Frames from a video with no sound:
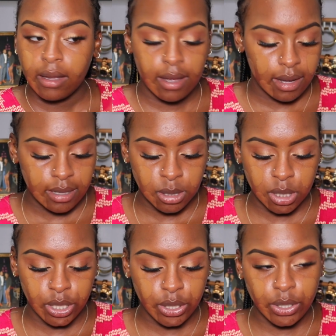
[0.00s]
Yeah, because
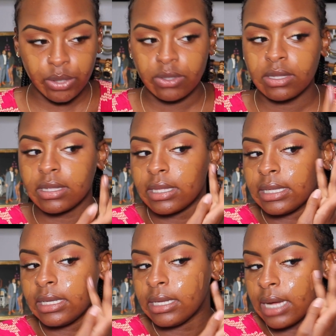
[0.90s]
your girl's
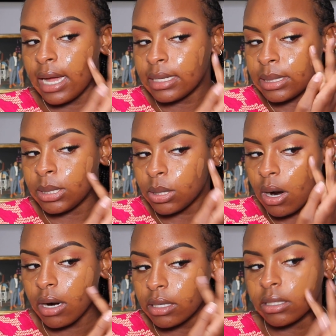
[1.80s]
got
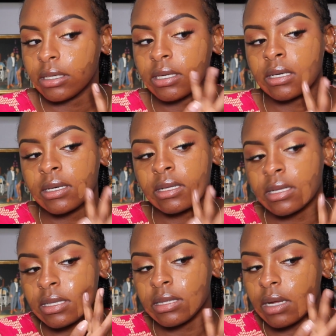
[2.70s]
darker because
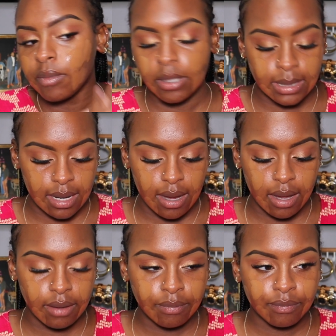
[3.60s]
it's
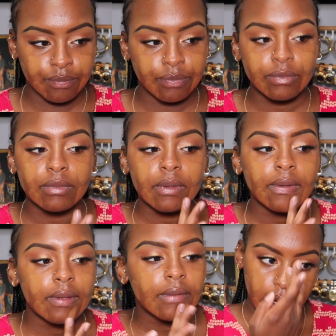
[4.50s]
summertime.
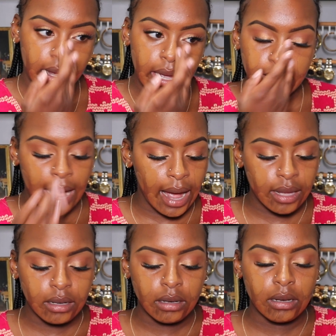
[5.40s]
And I
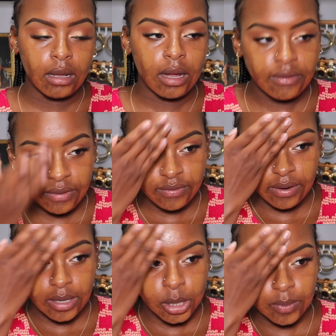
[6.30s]
love this
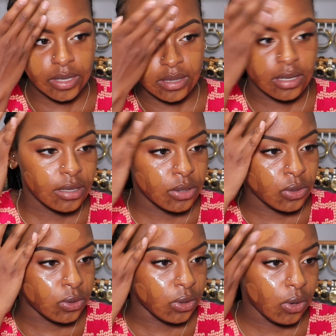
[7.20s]
foundation because it is
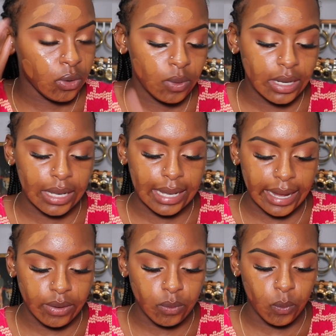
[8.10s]
so
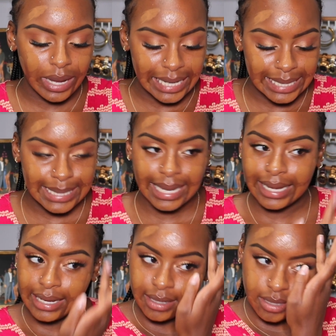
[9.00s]
lightweight.
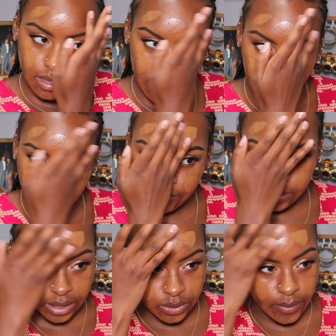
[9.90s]
Like, it does not feel
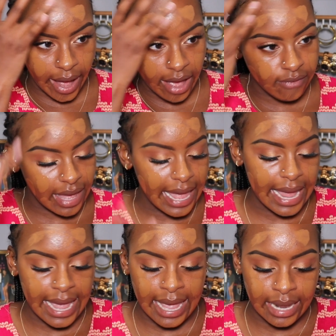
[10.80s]
like you have
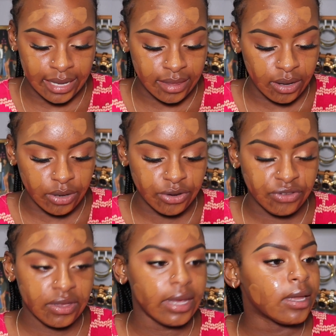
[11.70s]
anything on your
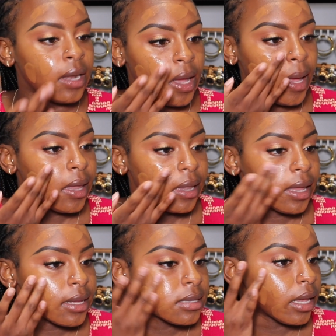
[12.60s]
skin.
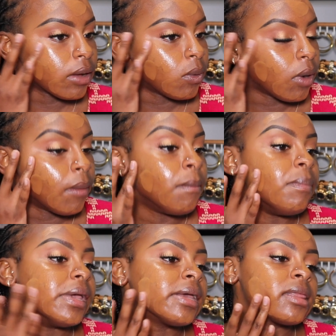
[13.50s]
That's like a
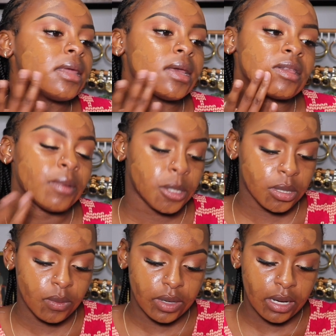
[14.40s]
big thing,
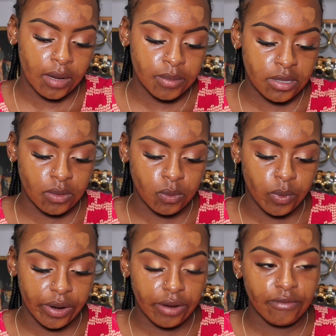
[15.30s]
especially when it comes to
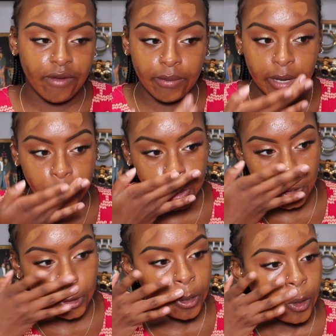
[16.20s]
wearing
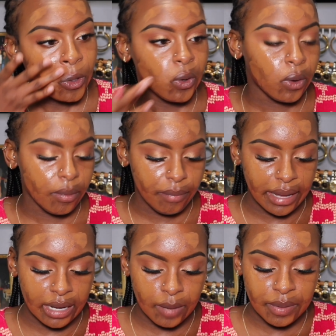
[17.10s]
foundation or
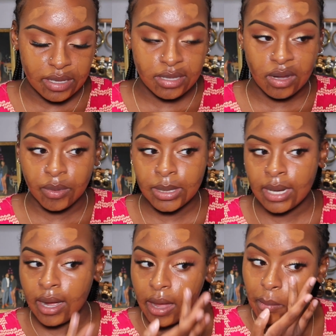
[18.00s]
makeup in the
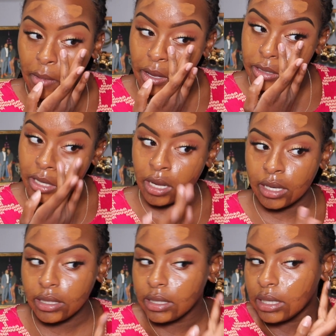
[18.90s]
summertime, because
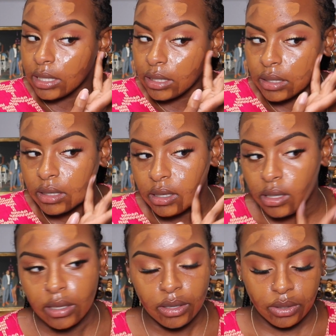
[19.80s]
honey,
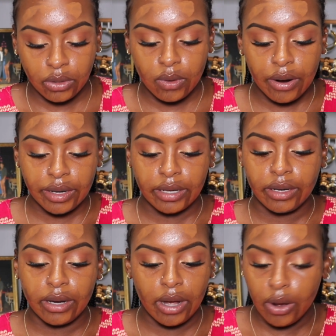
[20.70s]
you already
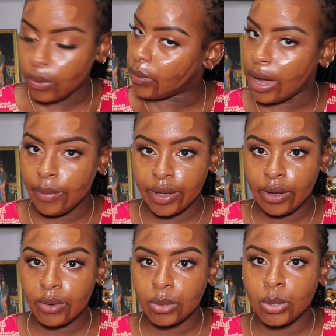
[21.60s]
know how it
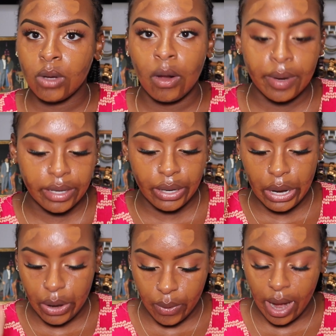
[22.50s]
goes. You already
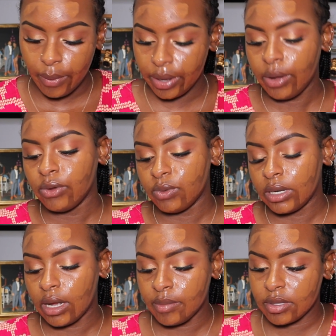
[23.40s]
know how it goes when
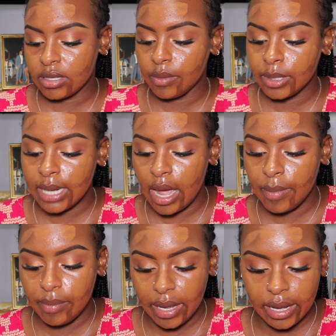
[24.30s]
it comes to
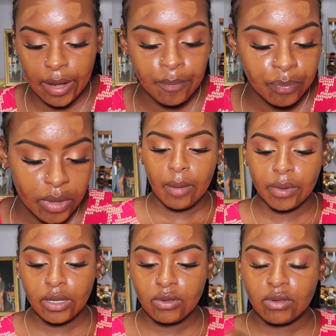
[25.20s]
summertime and makeup. I'm
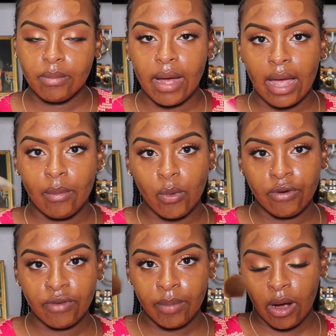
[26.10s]
gonna use my
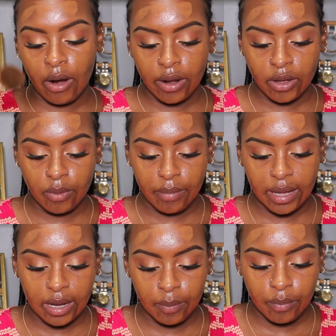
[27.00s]
Morphe by Ariel
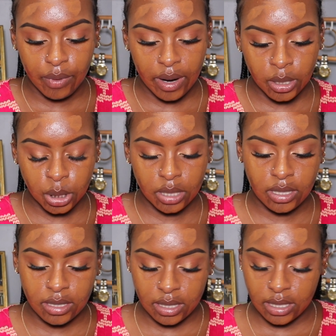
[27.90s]
makeup brush.
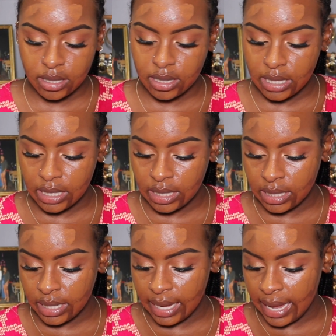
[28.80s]
This is
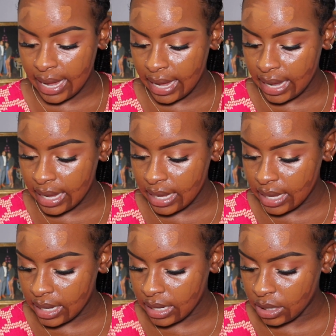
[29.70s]
the
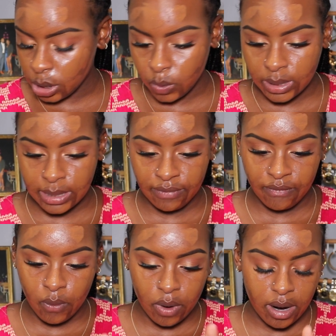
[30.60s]

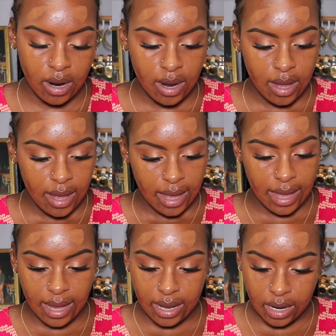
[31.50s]
A24,
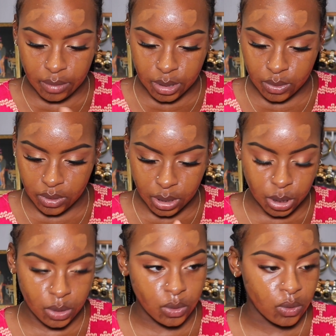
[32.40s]
and I'm just going
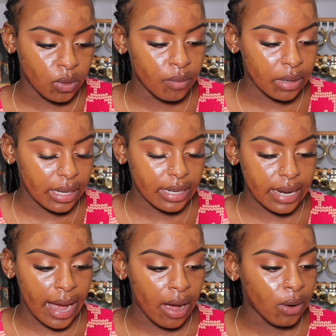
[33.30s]
to
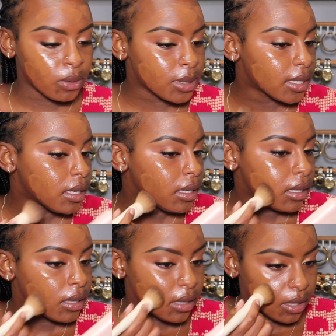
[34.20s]
blend out
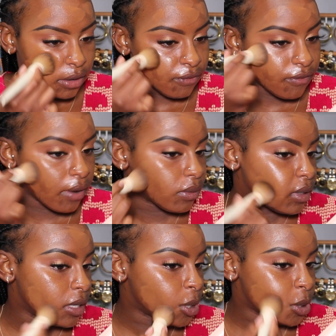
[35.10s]
the
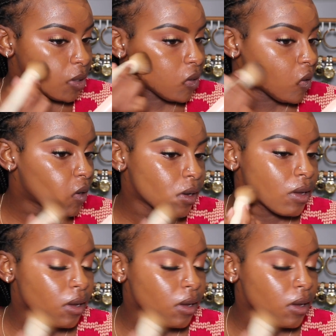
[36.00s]
foundation.